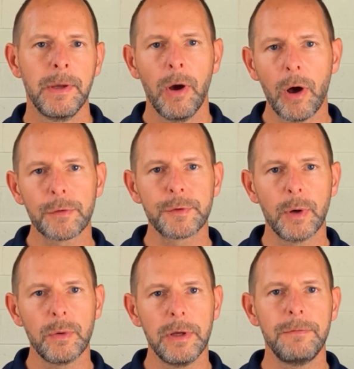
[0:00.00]

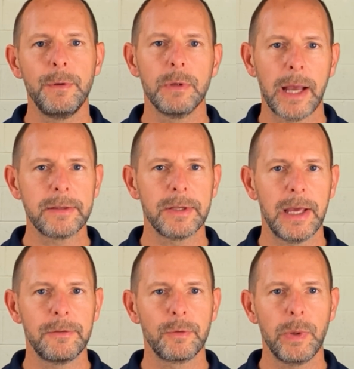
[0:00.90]
Also, if you like
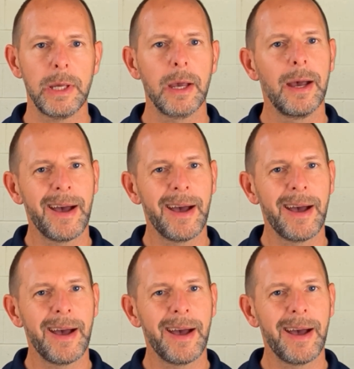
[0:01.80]
today's tweak,